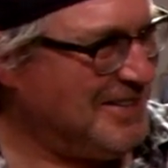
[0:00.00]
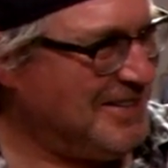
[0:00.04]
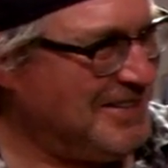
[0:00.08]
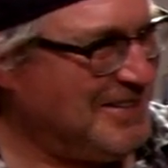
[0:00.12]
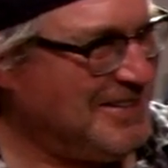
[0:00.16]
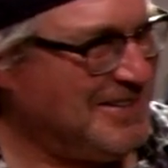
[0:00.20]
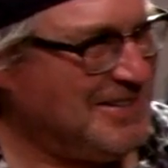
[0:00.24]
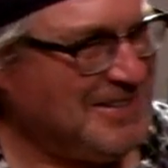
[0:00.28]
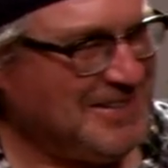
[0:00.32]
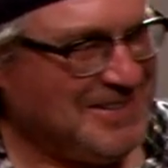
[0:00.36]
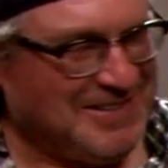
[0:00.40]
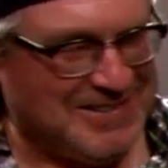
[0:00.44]

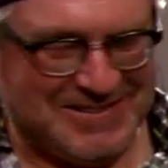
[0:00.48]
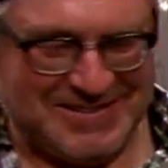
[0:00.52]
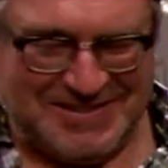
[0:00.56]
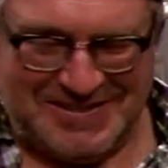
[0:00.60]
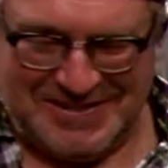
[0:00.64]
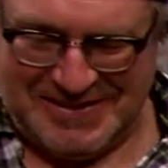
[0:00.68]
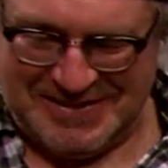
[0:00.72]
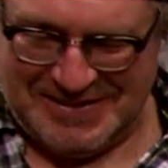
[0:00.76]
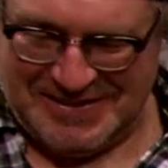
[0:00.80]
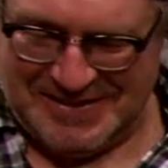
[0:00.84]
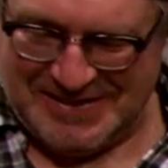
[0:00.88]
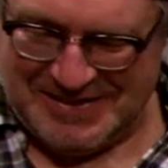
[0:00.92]

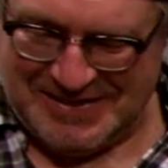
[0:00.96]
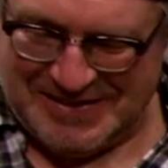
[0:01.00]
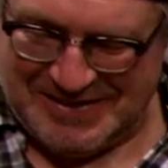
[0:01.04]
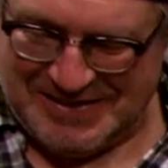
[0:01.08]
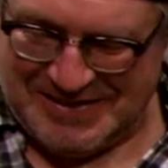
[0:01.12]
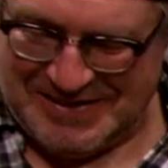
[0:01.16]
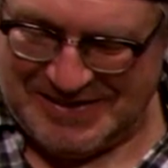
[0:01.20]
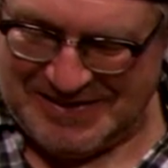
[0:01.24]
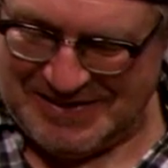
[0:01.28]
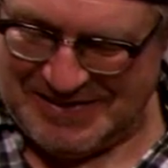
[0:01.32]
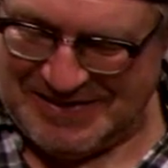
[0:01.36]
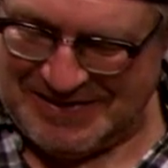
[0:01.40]

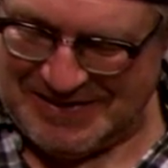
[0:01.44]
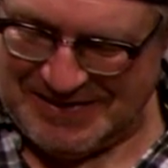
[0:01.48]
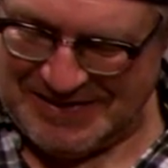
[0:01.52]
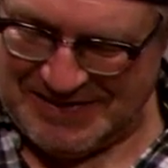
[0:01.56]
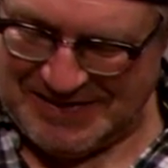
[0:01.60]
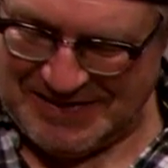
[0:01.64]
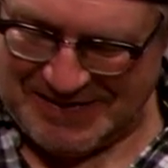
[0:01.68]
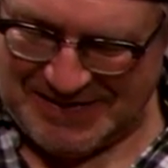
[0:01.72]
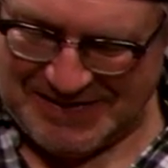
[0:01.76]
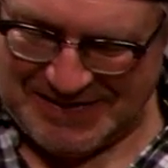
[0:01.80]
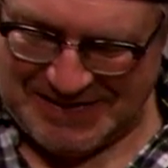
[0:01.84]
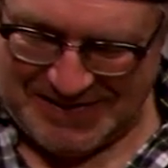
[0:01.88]

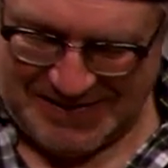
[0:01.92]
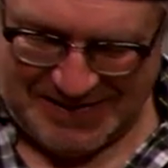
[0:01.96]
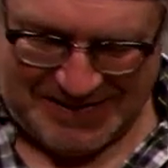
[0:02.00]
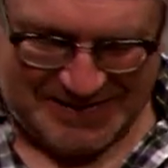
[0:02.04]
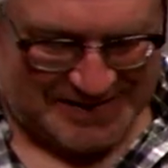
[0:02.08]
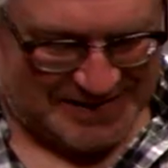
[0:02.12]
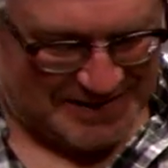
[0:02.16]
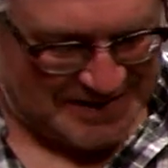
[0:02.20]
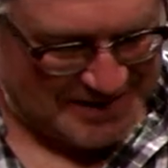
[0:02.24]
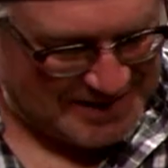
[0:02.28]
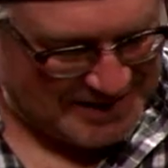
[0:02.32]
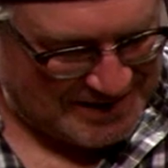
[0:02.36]

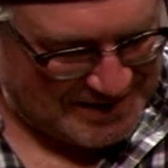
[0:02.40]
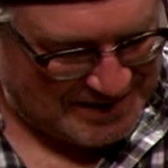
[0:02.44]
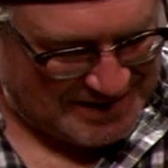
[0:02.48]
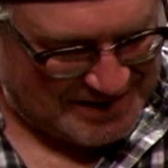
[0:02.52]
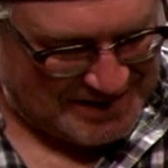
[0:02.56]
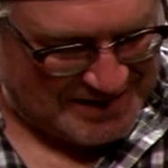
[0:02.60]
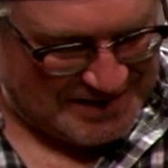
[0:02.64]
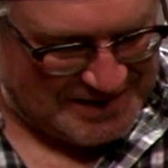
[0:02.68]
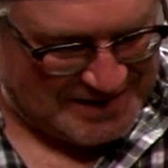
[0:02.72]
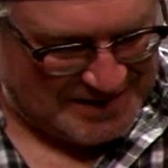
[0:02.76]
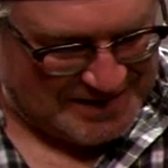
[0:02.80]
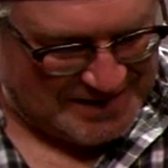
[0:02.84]

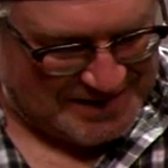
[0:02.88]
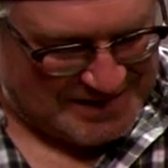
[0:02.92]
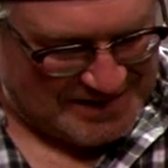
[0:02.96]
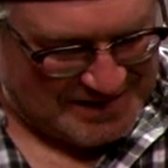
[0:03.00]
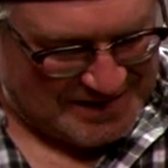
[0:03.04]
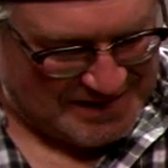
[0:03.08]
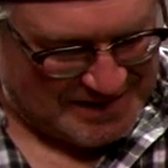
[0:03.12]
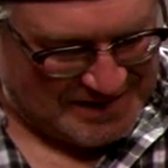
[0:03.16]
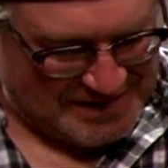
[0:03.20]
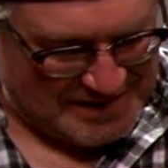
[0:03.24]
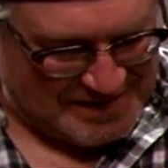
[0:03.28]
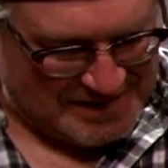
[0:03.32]

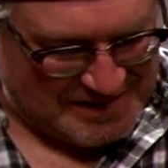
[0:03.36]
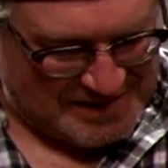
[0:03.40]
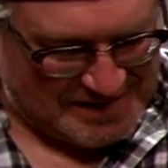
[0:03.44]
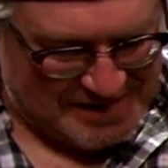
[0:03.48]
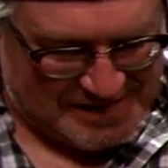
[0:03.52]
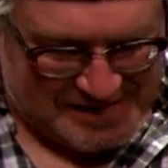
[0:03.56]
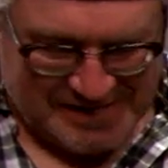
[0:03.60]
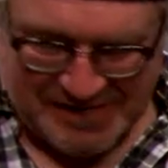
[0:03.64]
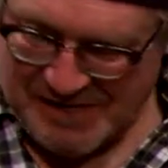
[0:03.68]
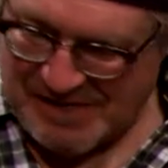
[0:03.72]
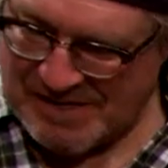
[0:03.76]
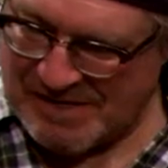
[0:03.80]

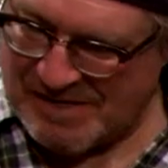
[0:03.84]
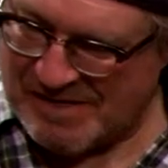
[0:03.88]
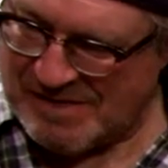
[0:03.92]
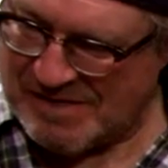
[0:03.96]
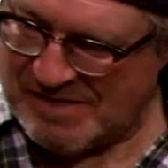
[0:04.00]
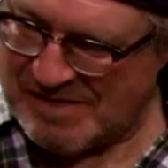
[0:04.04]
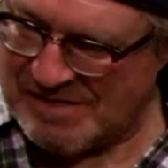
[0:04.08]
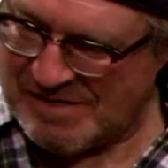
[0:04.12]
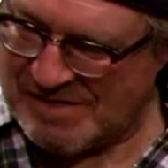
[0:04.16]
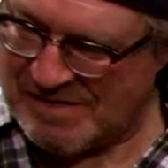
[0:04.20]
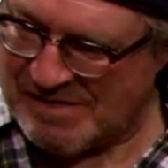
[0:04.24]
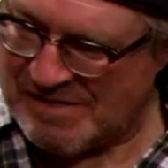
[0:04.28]

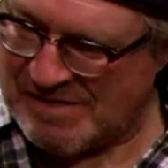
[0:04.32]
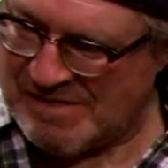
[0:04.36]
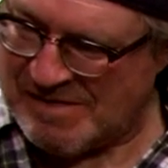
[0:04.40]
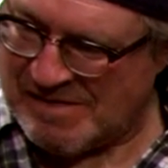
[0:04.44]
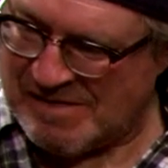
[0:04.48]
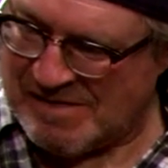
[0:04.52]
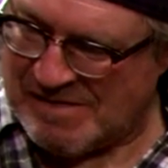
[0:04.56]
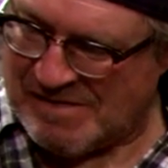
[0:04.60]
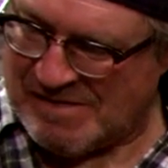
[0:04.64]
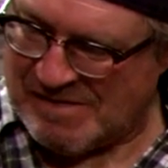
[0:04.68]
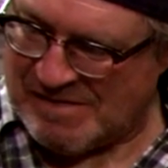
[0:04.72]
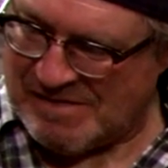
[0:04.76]

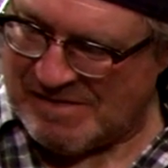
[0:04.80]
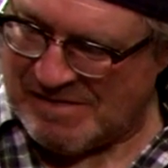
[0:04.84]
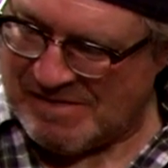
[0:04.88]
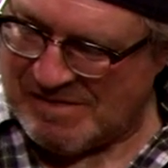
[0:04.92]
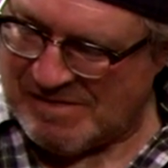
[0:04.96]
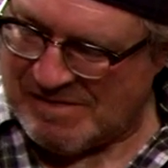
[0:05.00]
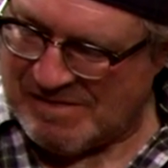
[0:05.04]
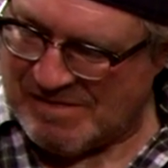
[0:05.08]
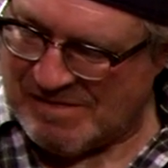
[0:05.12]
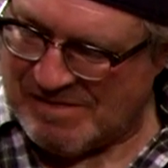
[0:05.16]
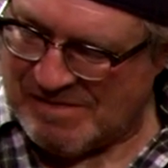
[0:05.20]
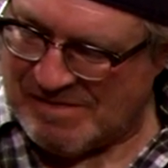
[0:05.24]

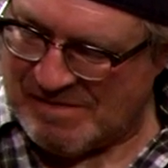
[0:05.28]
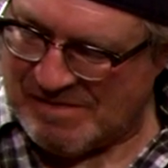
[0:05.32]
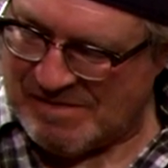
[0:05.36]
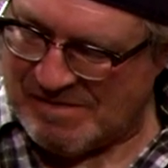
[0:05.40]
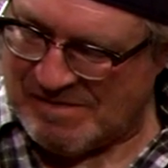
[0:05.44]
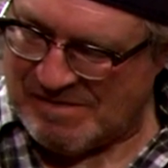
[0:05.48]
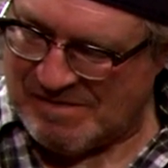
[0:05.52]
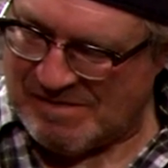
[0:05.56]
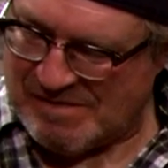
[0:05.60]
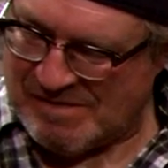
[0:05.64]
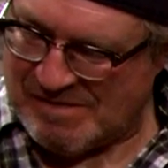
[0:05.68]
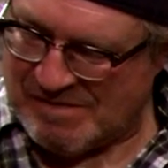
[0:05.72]

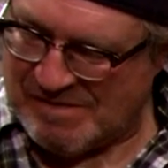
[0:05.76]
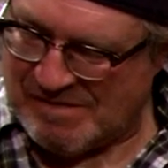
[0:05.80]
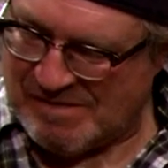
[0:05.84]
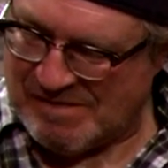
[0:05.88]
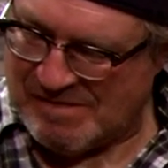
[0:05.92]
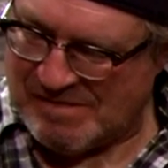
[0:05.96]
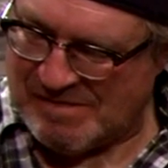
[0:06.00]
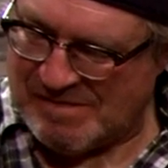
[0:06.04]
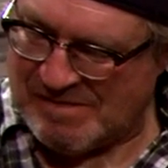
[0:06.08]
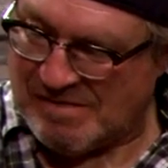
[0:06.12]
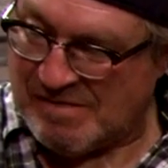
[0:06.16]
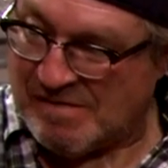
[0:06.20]

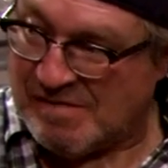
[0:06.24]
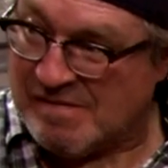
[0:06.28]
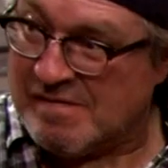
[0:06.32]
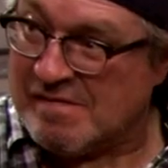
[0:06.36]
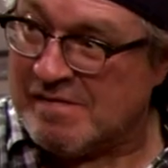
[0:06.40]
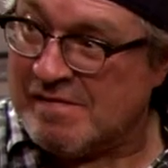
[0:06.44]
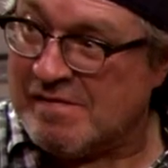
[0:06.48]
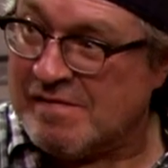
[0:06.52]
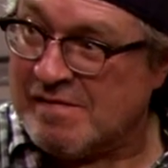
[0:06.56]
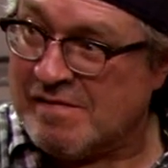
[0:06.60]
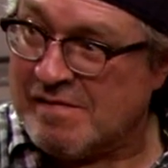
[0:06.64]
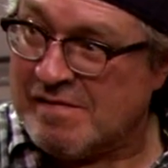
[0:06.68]

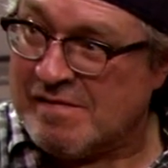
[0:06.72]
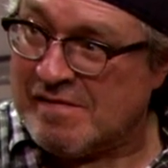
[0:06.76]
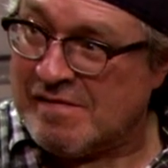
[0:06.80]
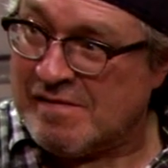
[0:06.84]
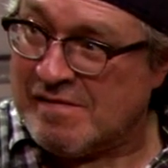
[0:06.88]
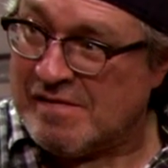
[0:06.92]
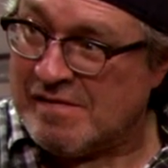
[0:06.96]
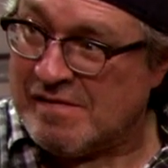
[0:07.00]
No words are spoken by the person on screen.